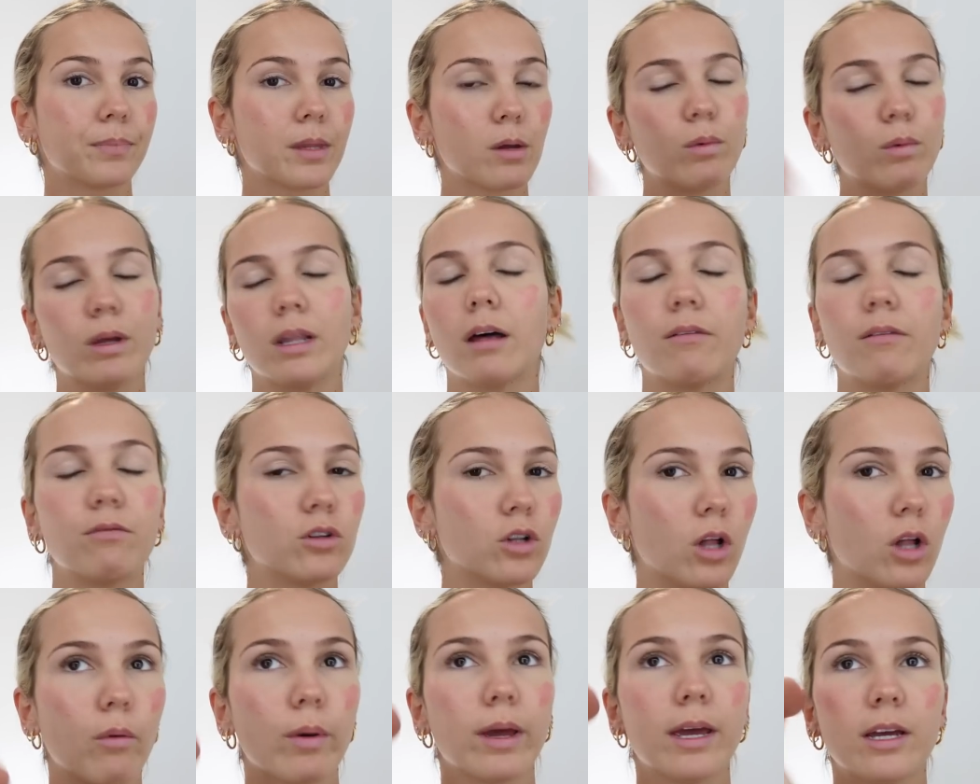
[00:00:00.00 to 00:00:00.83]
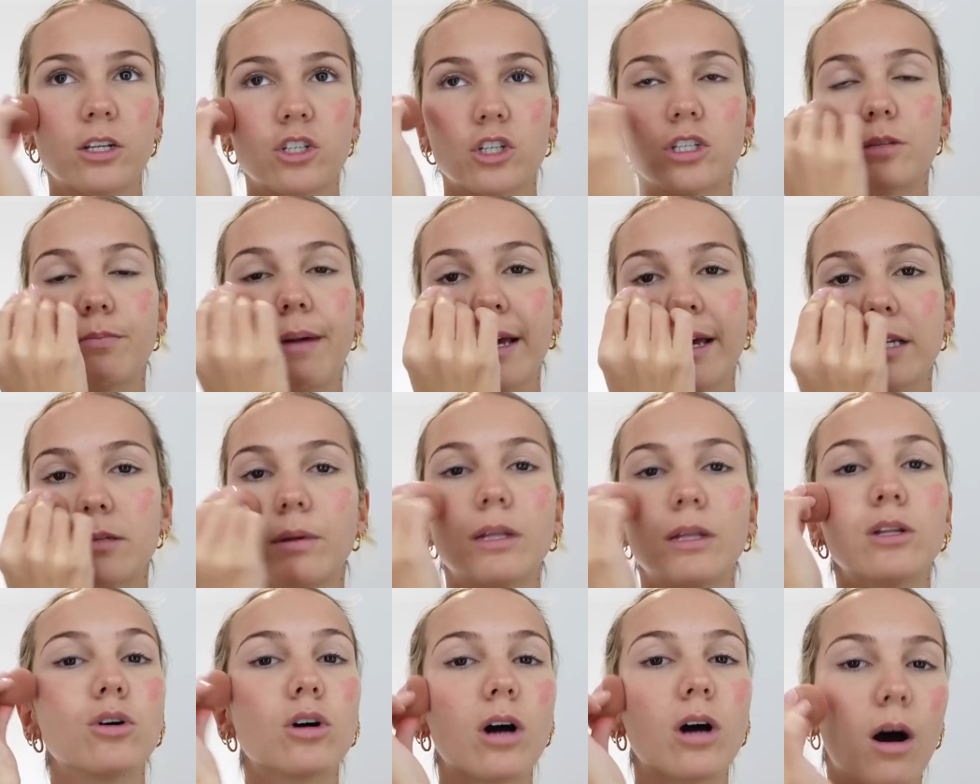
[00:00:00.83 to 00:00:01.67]
We love glowy. It just makes me
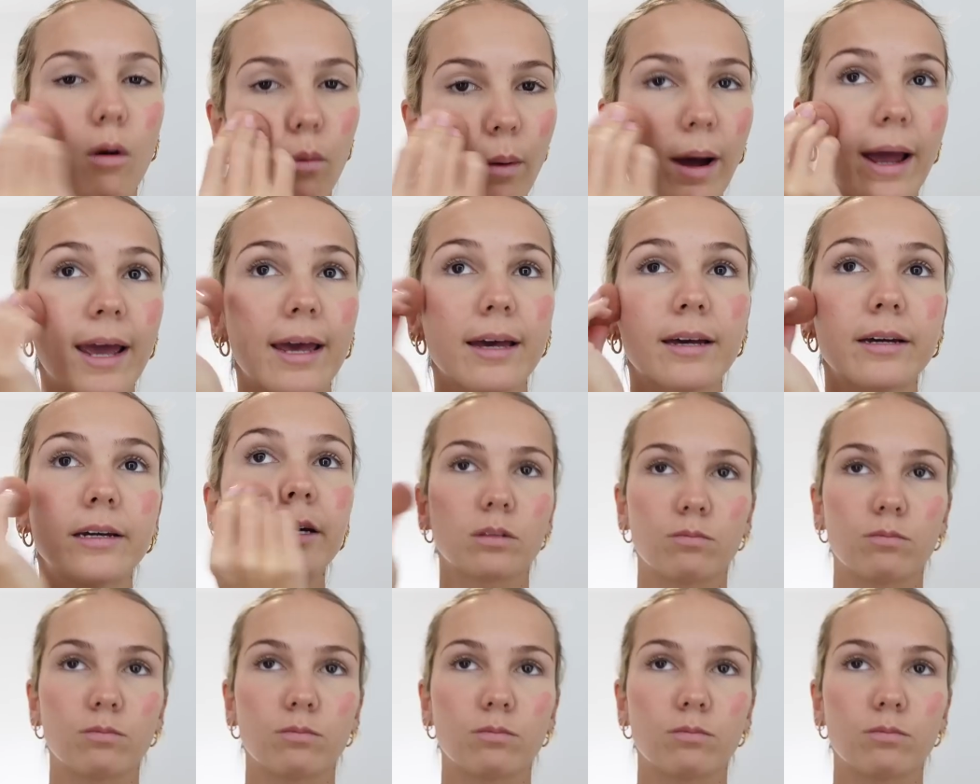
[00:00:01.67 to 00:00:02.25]
look awake.